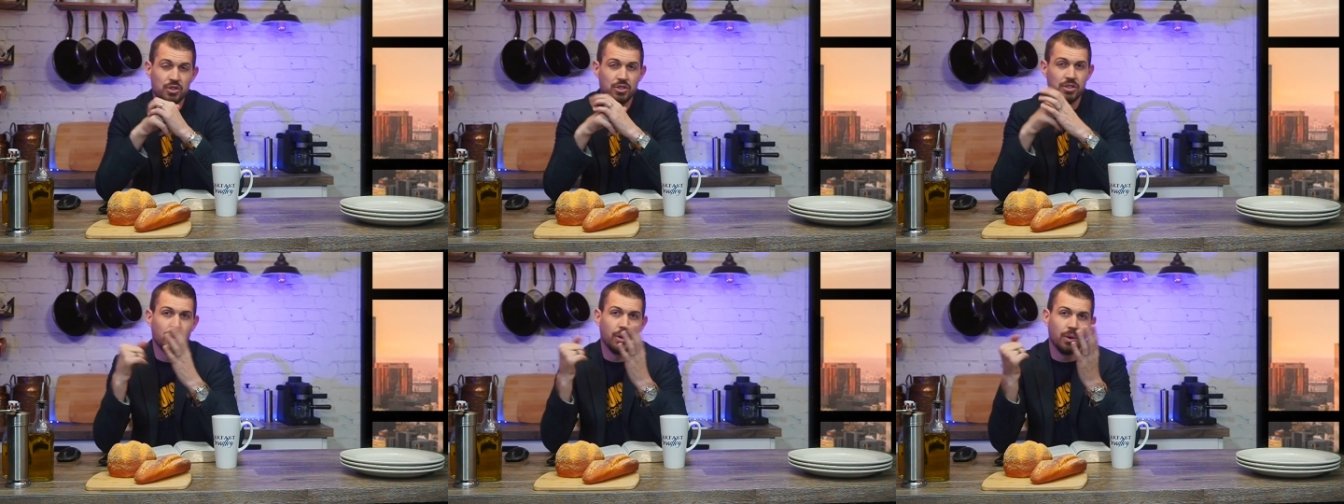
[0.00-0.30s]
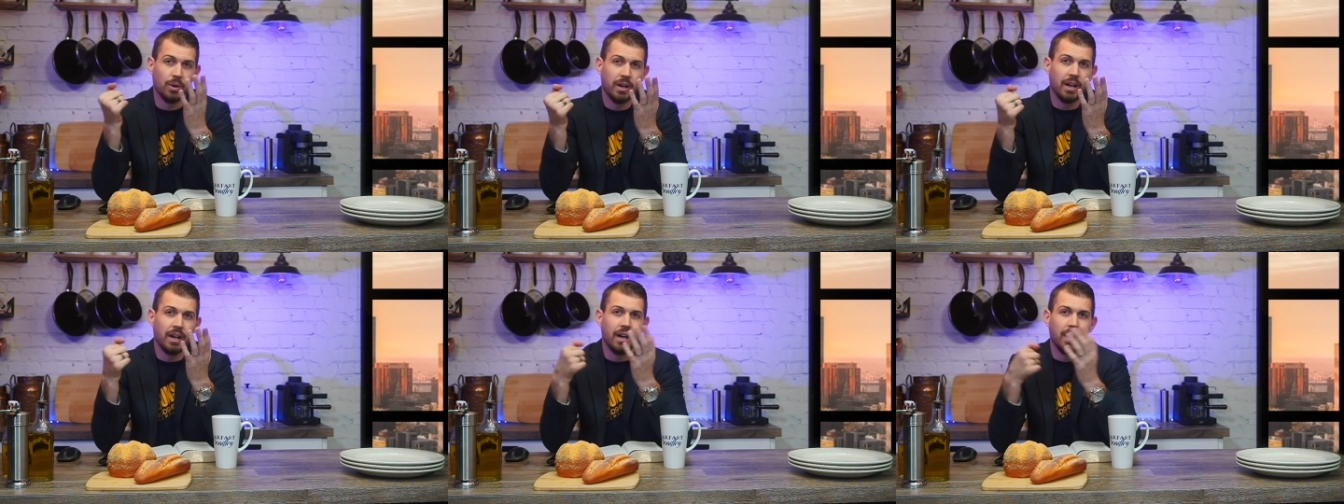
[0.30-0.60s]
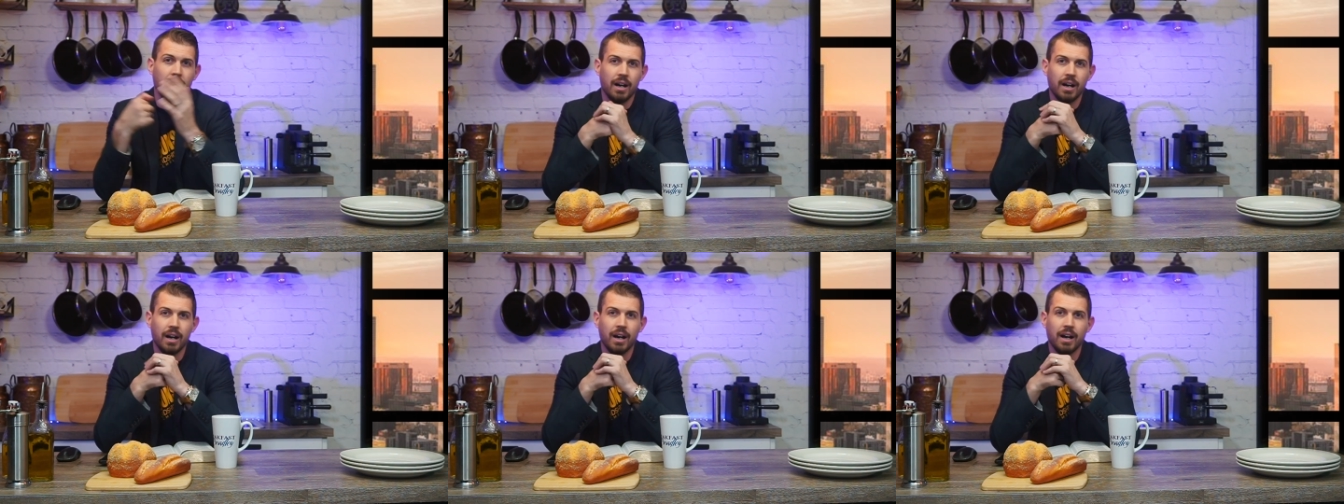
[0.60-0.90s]
So
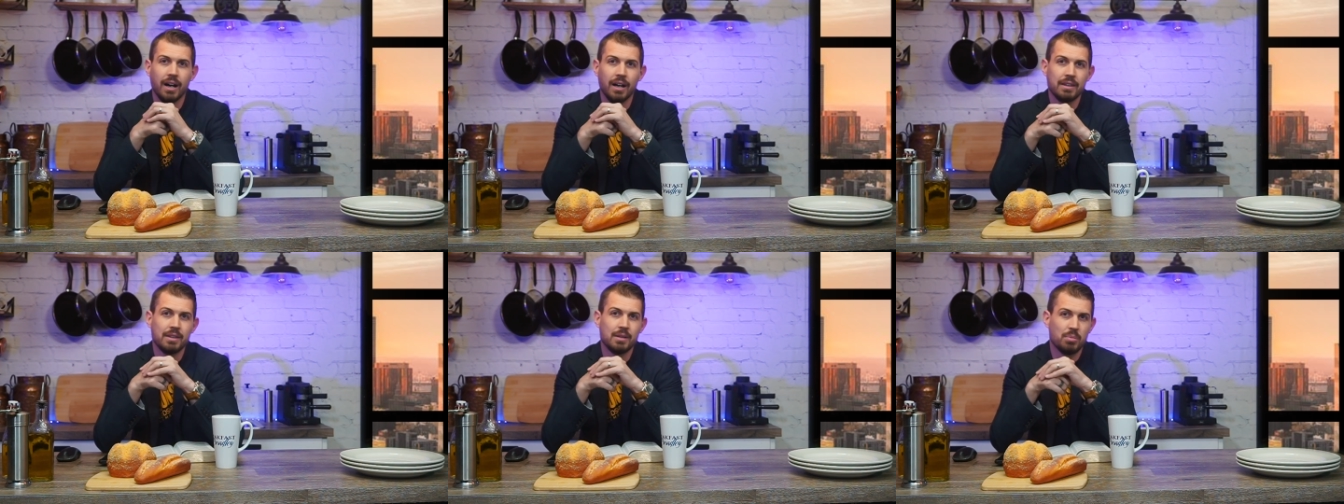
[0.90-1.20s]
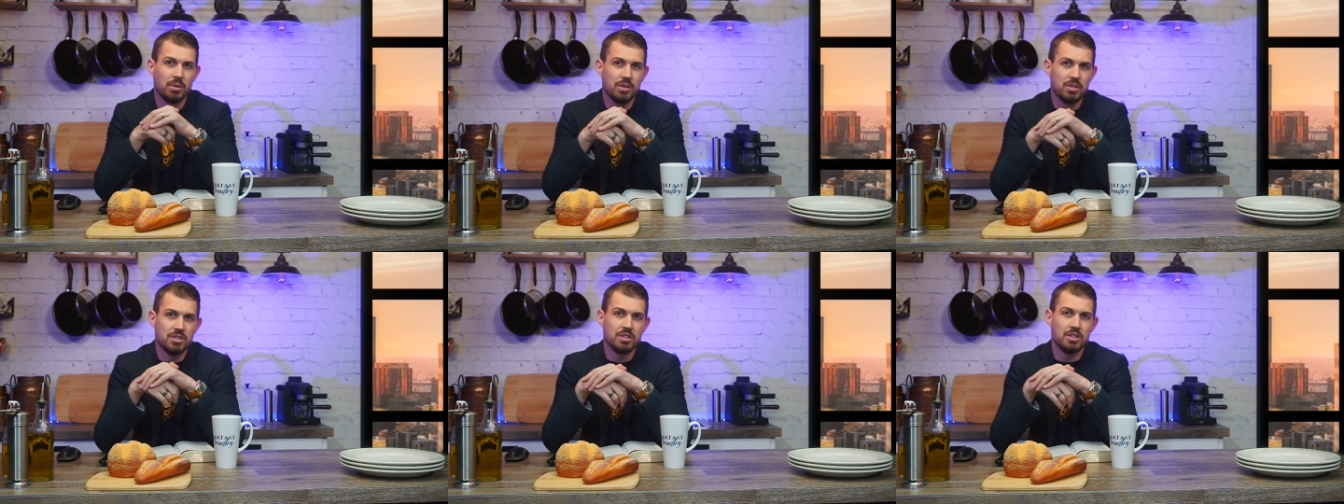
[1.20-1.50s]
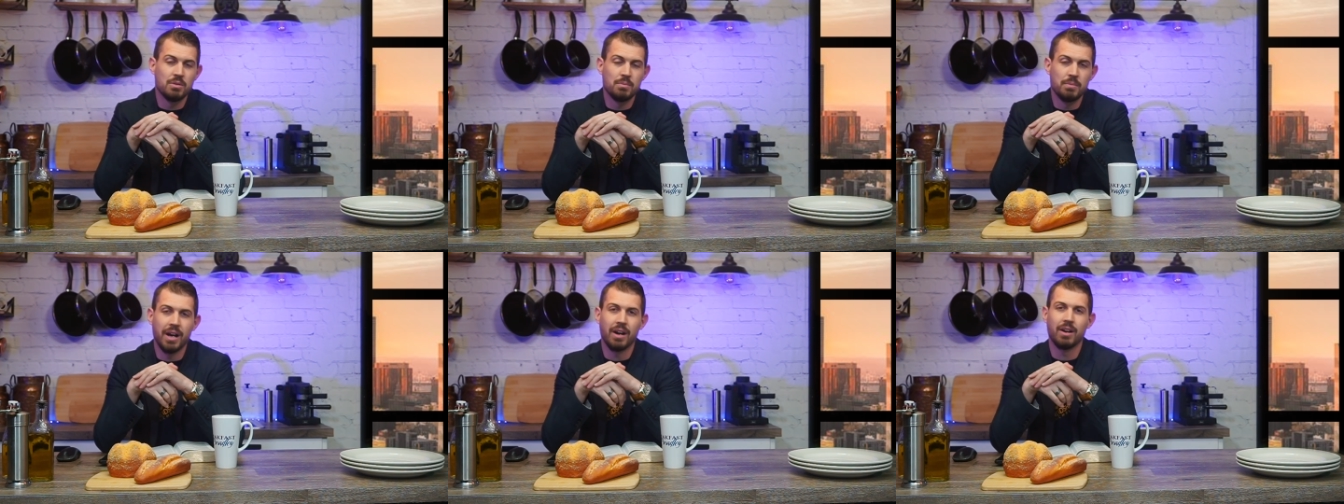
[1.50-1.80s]
the
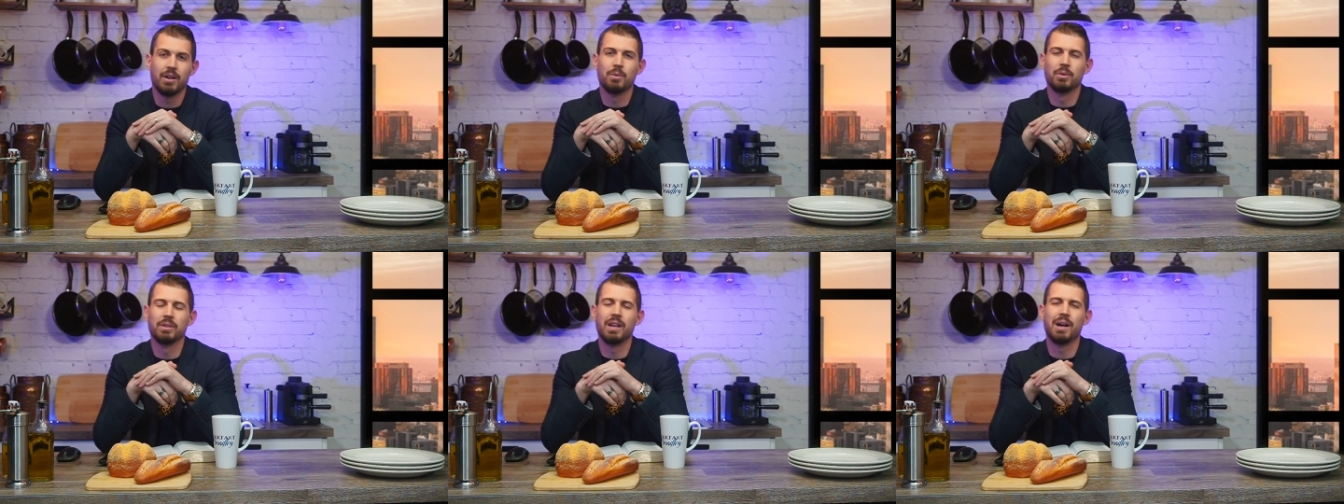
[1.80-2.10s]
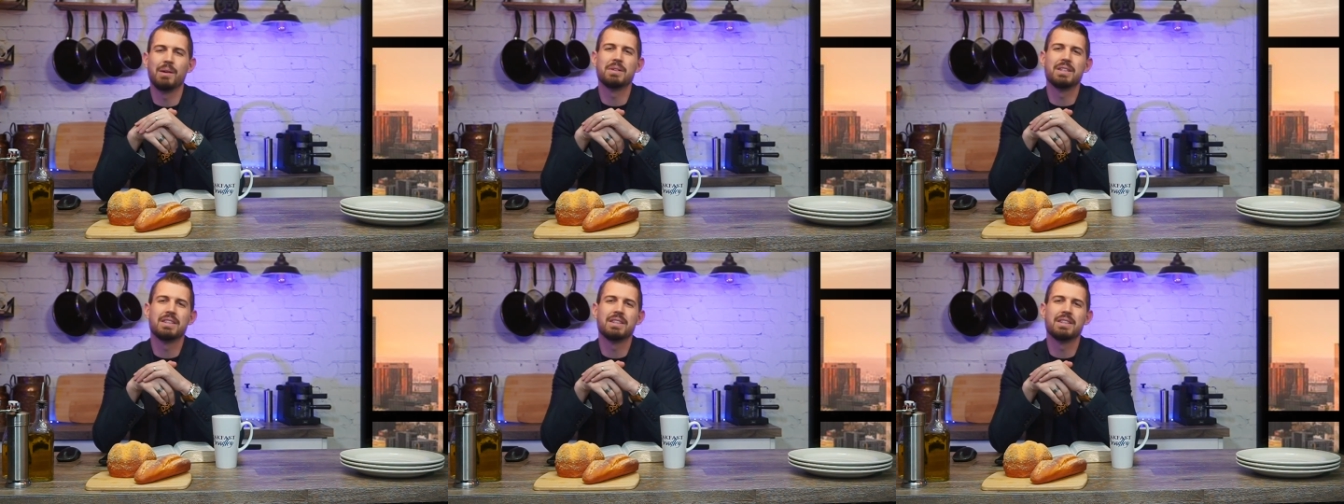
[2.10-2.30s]
person you marry will not